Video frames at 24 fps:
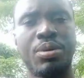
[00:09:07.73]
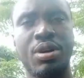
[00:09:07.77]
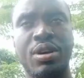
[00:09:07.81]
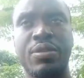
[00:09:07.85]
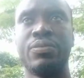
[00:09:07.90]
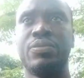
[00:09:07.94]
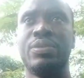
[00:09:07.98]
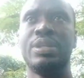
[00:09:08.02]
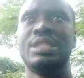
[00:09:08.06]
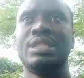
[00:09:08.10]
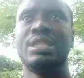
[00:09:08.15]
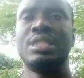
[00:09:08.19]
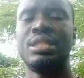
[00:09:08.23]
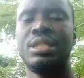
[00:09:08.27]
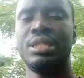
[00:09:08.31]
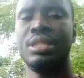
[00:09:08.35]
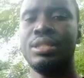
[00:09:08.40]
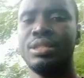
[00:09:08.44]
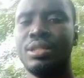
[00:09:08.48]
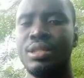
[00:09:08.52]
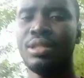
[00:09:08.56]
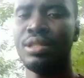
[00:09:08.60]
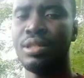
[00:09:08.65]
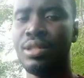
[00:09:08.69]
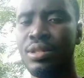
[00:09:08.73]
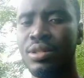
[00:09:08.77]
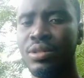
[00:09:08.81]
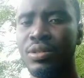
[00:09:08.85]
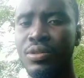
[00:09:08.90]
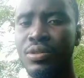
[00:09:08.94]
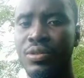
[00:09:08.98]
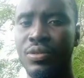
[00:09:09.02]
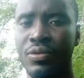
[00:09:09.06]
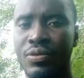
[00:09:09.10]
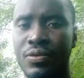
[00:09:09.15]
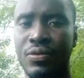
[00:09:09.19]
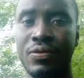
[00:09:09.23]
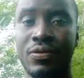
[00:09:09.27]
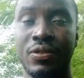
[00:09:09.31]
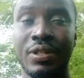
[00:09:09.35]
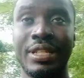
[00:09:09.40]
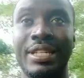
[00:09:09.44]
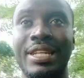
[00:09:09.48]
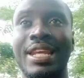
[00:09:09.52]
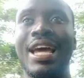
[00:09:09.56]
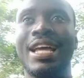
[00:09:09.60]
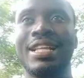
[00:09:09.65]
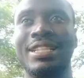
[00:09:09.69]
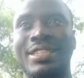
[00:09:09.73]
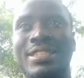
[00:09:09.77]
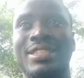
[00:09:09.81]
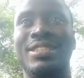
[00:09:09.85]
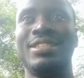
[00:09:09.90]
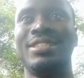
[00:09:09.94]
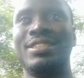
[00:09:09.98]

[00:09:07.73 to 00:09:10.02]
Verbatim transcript: profits for that